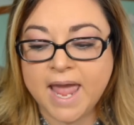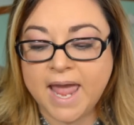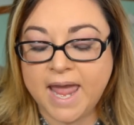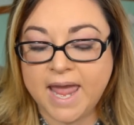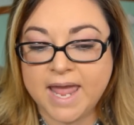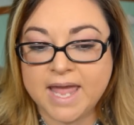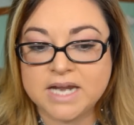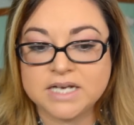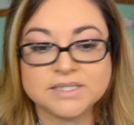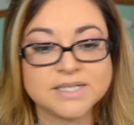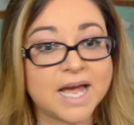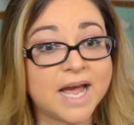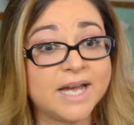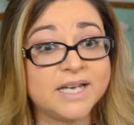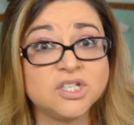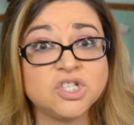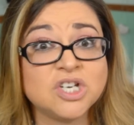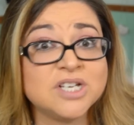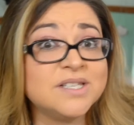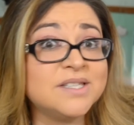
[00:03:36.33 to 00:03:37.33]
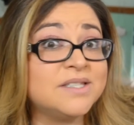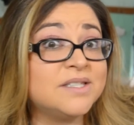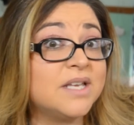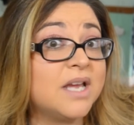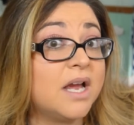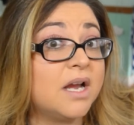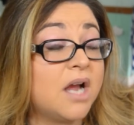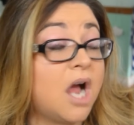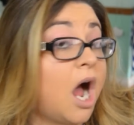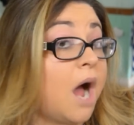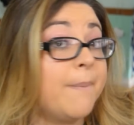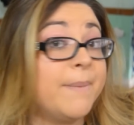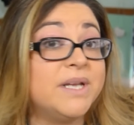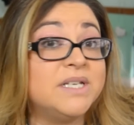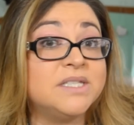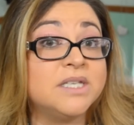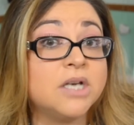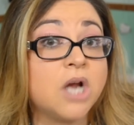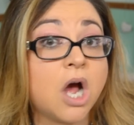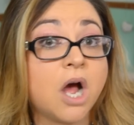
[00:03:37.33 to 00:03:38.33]
And I just
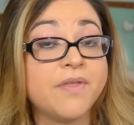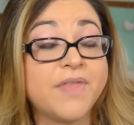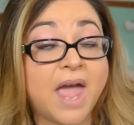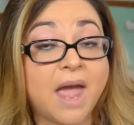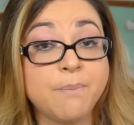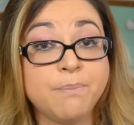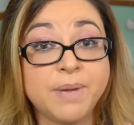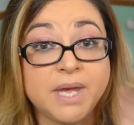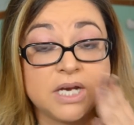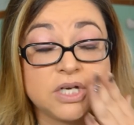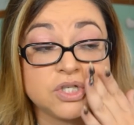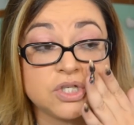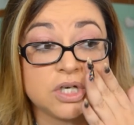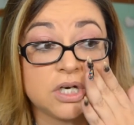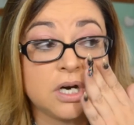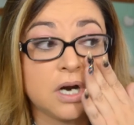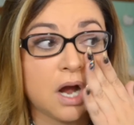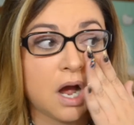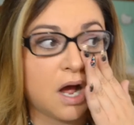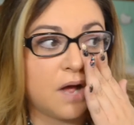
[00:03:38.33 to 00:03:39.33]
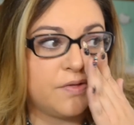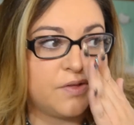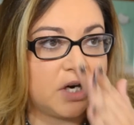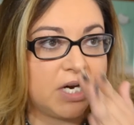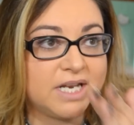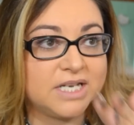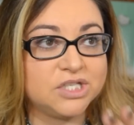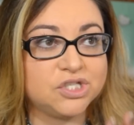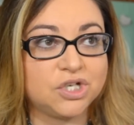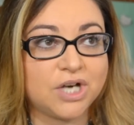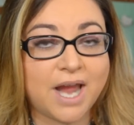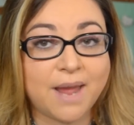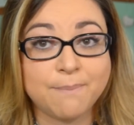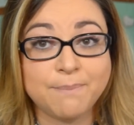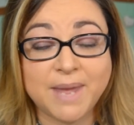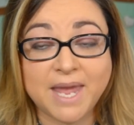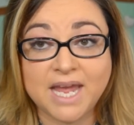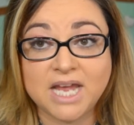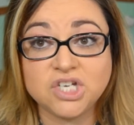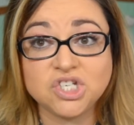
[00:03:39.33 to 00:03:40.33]
commented on that picture on their
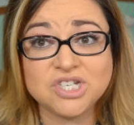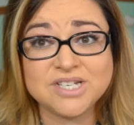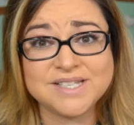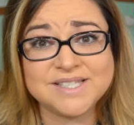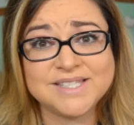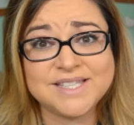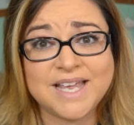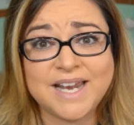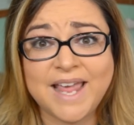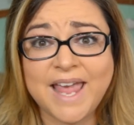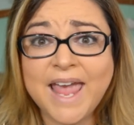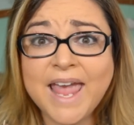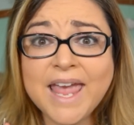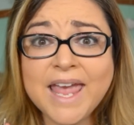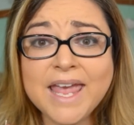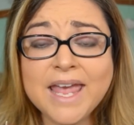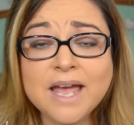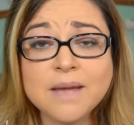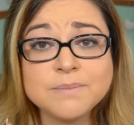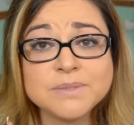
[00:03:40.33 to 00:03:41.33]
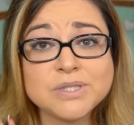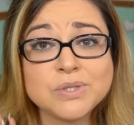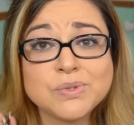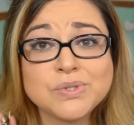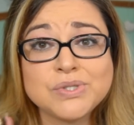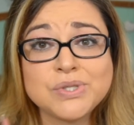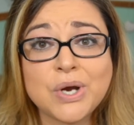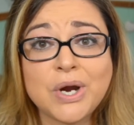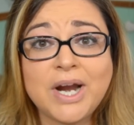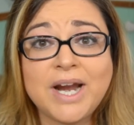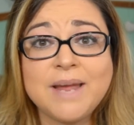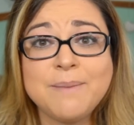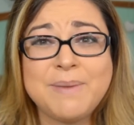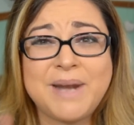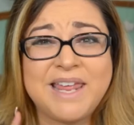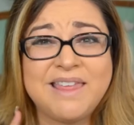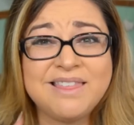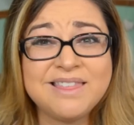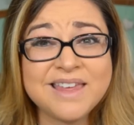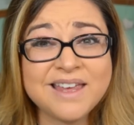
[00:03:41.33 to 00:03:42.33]
Instagram page and just said, hey, I'm so sorry,
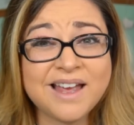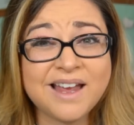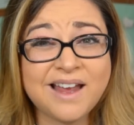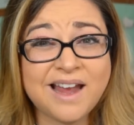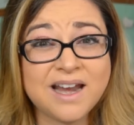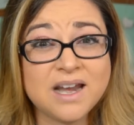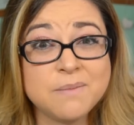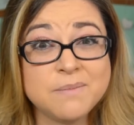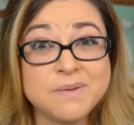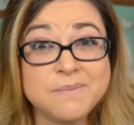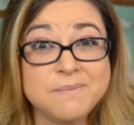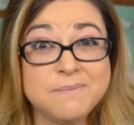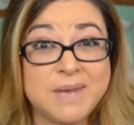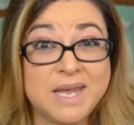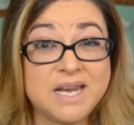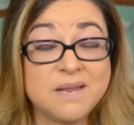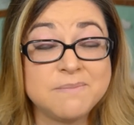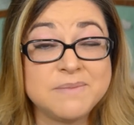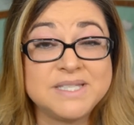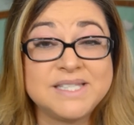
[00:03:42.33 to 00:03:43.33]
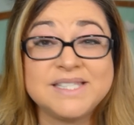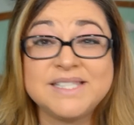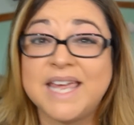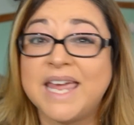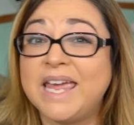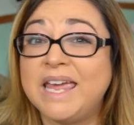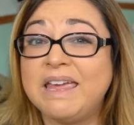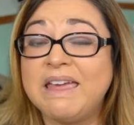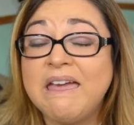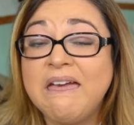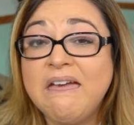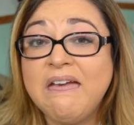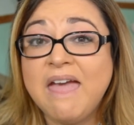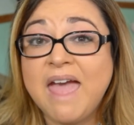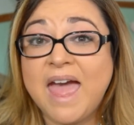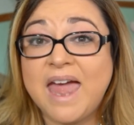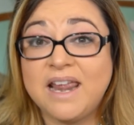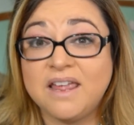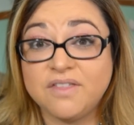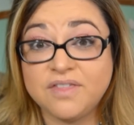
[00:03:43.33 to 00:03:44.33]
but I think I kind of made a mistake
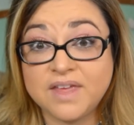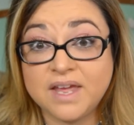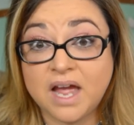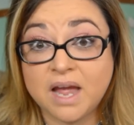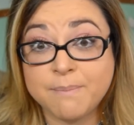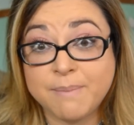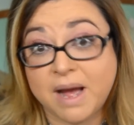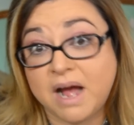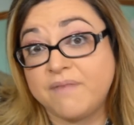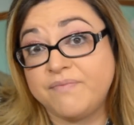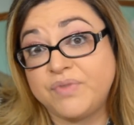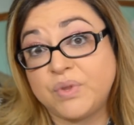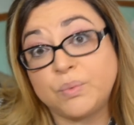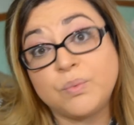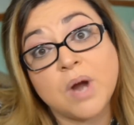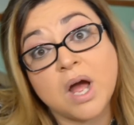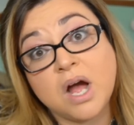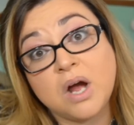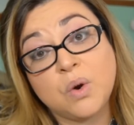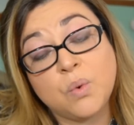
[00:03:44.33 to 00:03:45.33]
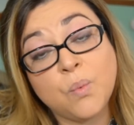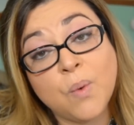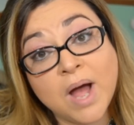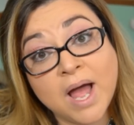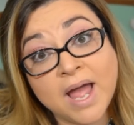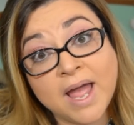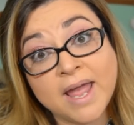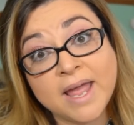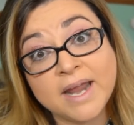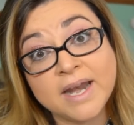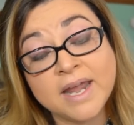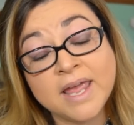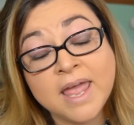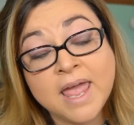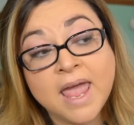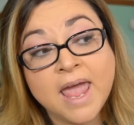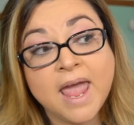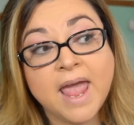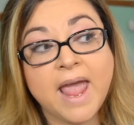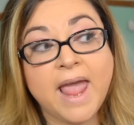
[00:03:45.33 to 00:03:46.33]
and I think I bought the wrong one.
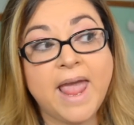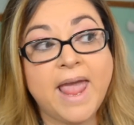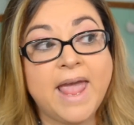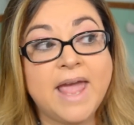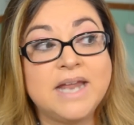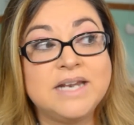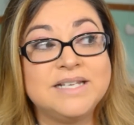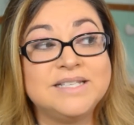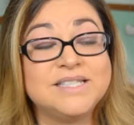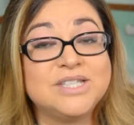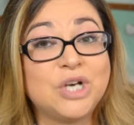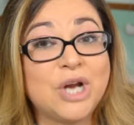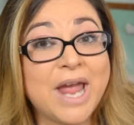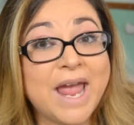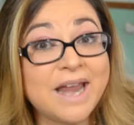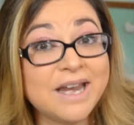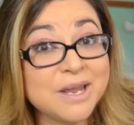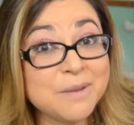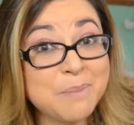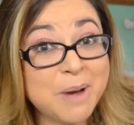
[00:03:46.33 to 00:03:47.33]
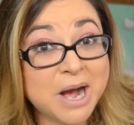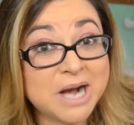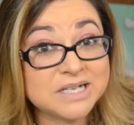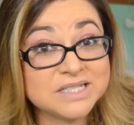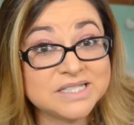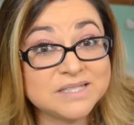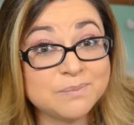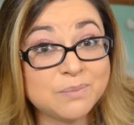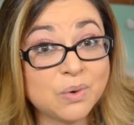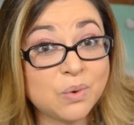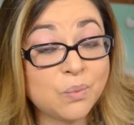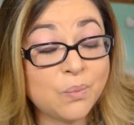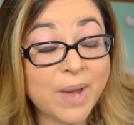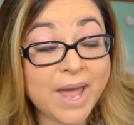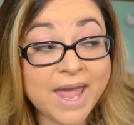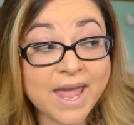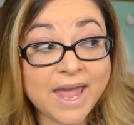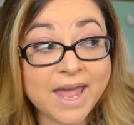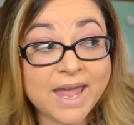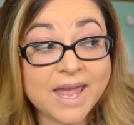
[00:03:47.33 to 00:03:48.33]
And is there any possible
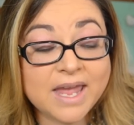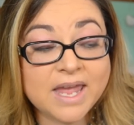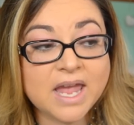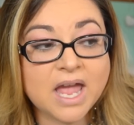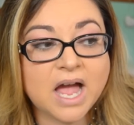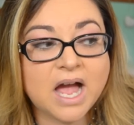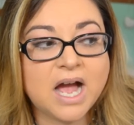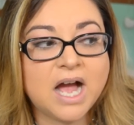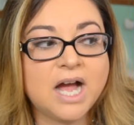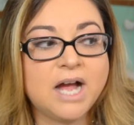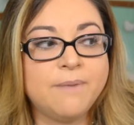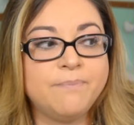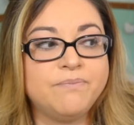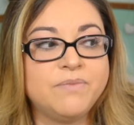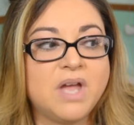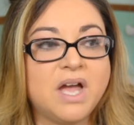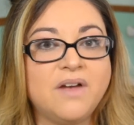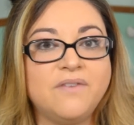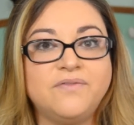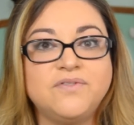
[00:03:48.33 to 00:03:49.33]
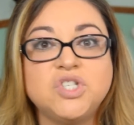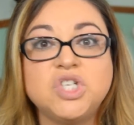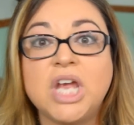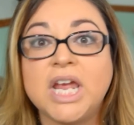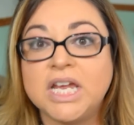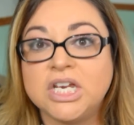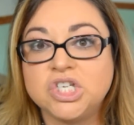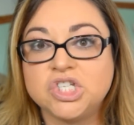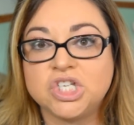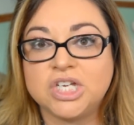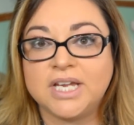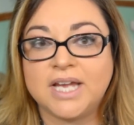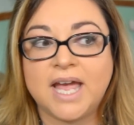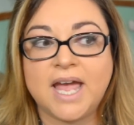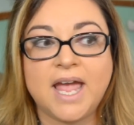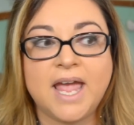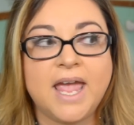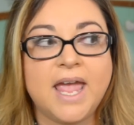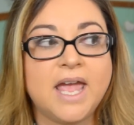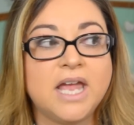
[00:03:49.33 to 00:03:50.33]
way um, of changing
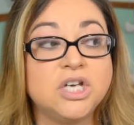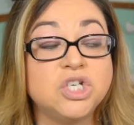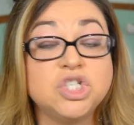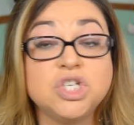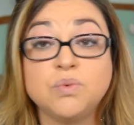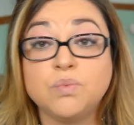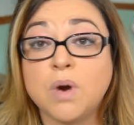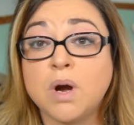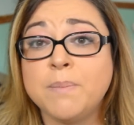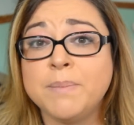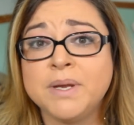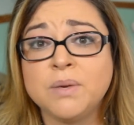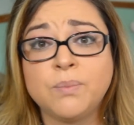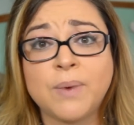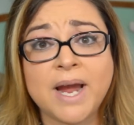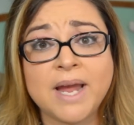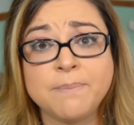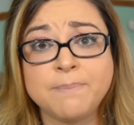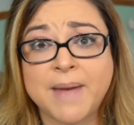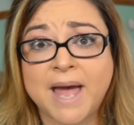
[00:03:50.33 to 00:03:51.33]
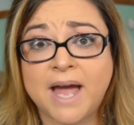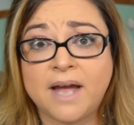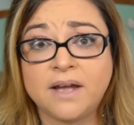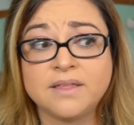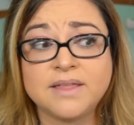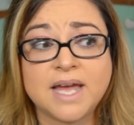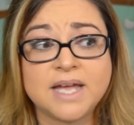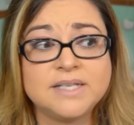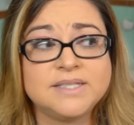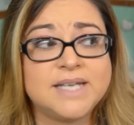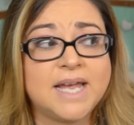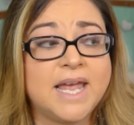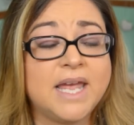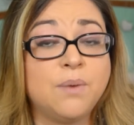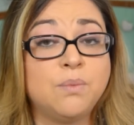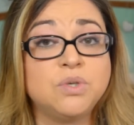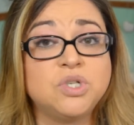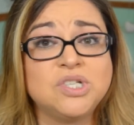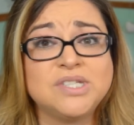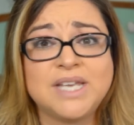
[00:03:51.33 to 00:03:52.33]
it? And she wrote me right back that day
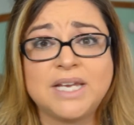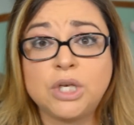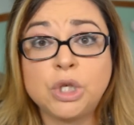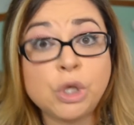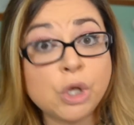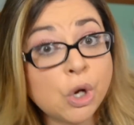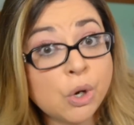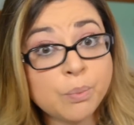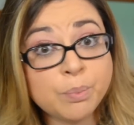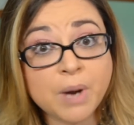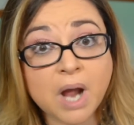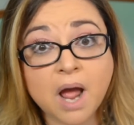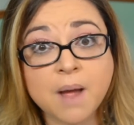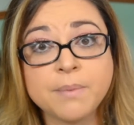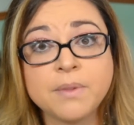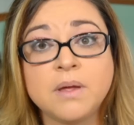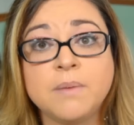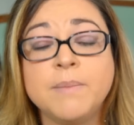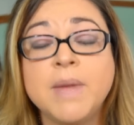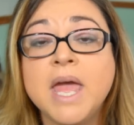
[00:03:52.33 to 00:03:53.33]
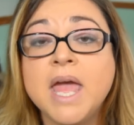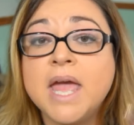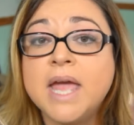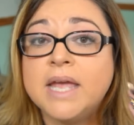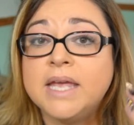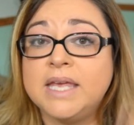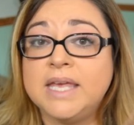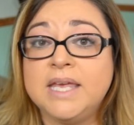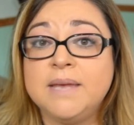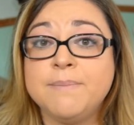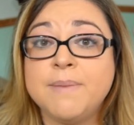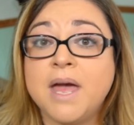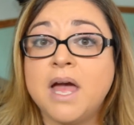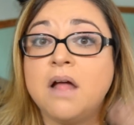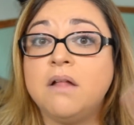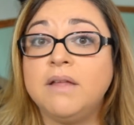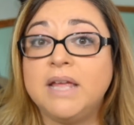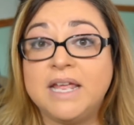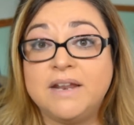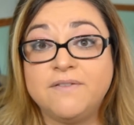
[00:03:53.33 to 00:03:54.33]
and was just like, no problem,
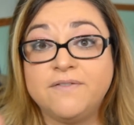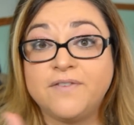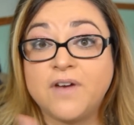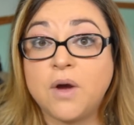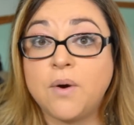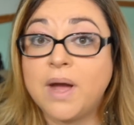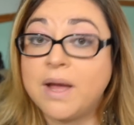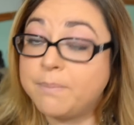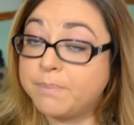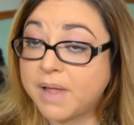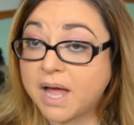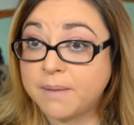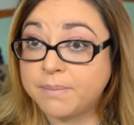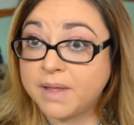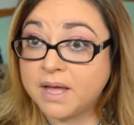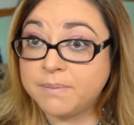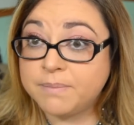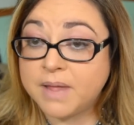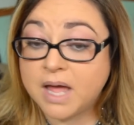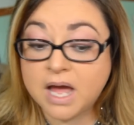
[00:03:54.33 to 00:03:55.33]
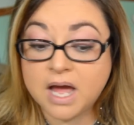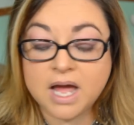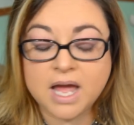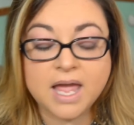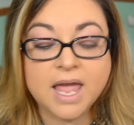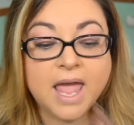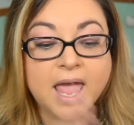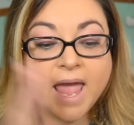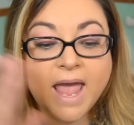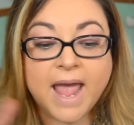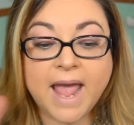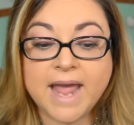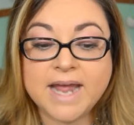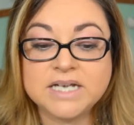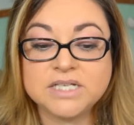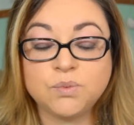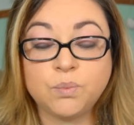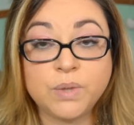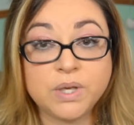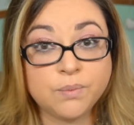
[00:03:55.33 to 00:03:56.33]
email info at blah, blah, blah.
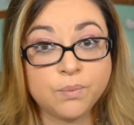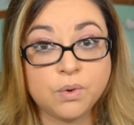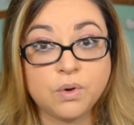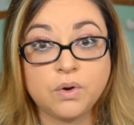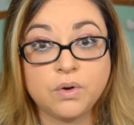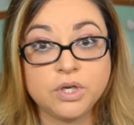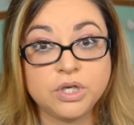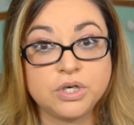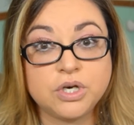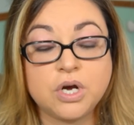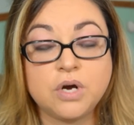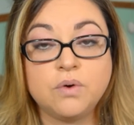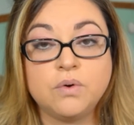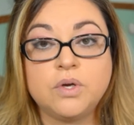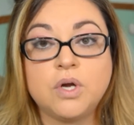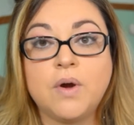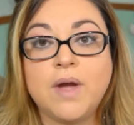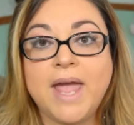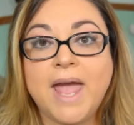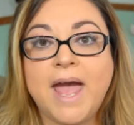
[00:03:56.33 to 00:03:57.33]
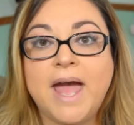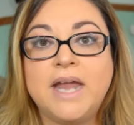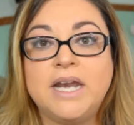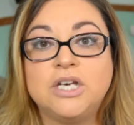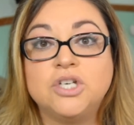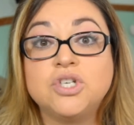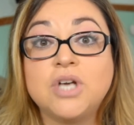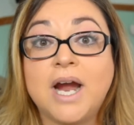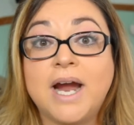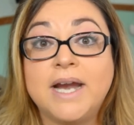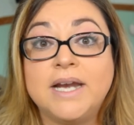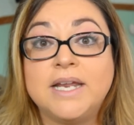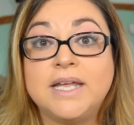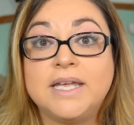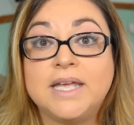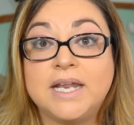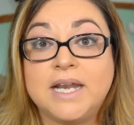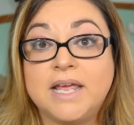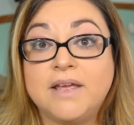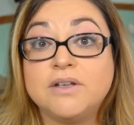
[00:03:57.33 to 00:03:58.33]
And we will, you know, go ahead and try to
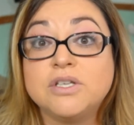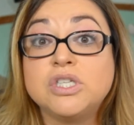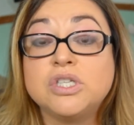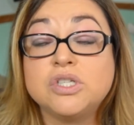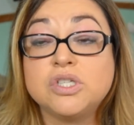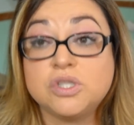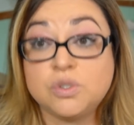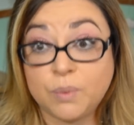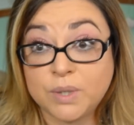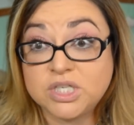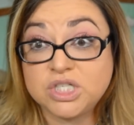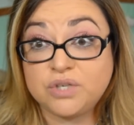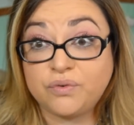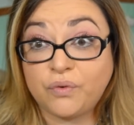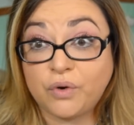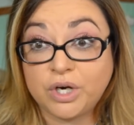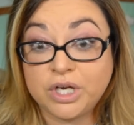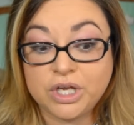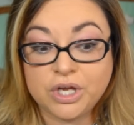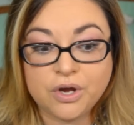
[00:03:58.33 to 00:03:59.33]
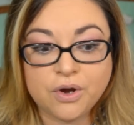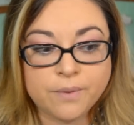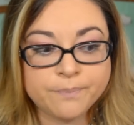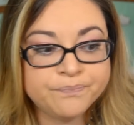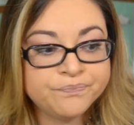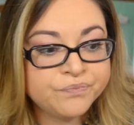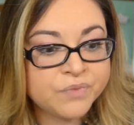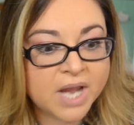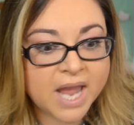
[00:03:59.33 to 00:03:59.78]
get it switched for you.